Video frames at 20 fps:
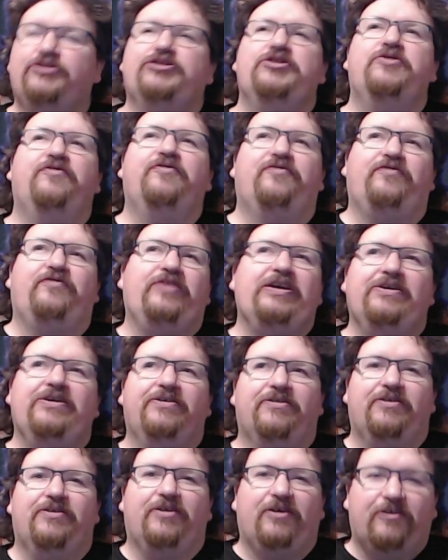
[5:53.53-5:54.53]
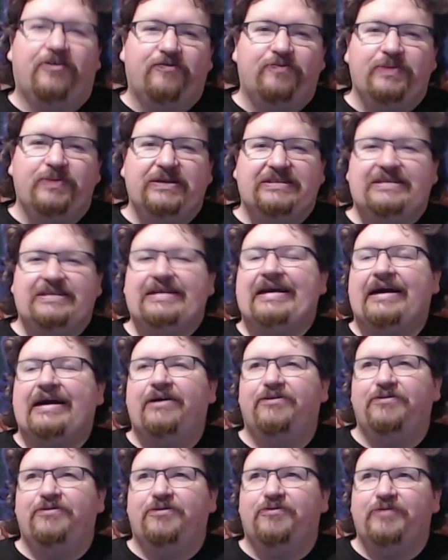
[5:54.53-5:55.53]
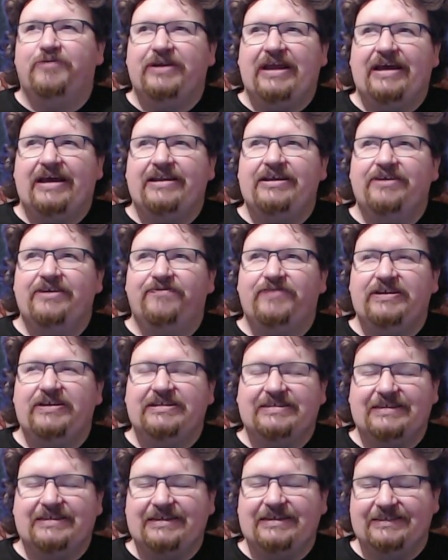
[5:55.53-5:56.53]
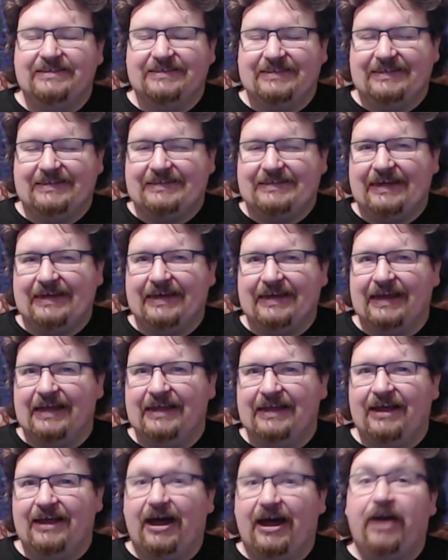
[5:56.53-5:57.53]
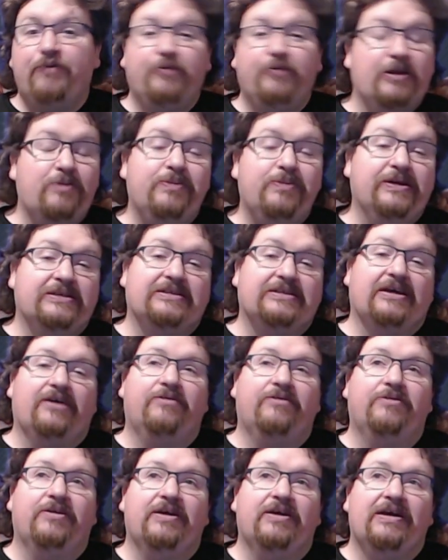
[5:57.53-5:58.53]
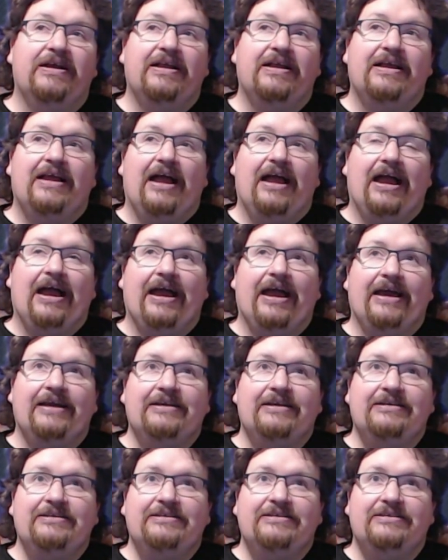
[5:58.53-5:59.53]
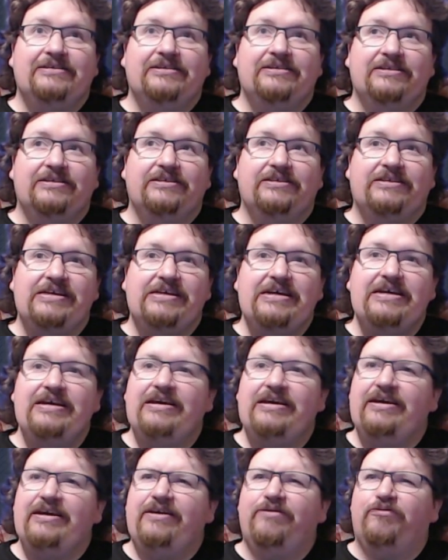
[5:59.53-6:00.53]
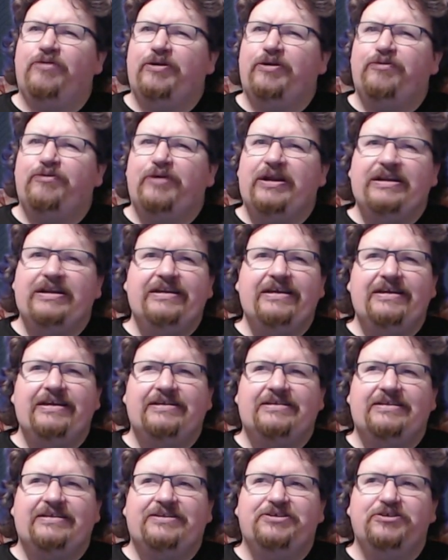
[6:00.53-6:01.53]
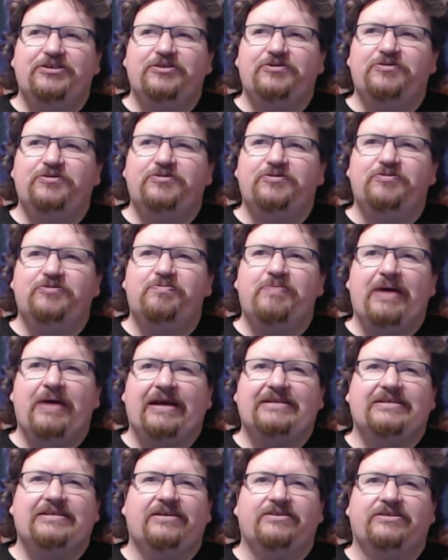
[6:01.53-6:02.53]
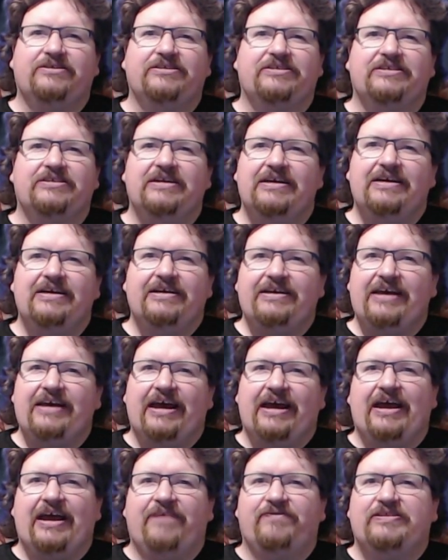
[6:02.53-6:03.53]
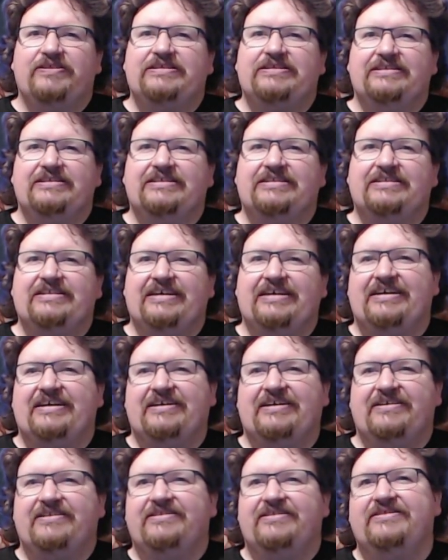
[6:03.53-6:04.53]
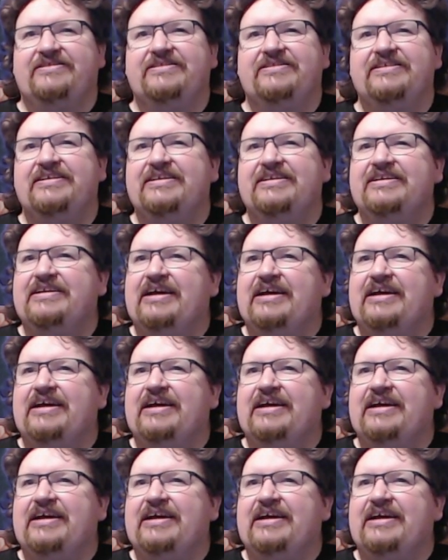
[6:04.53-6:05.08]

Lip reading: So there's no fear of missing out with any of these things. It's like, I will miss out. And what would I need to max out? Because, I have a 6-star,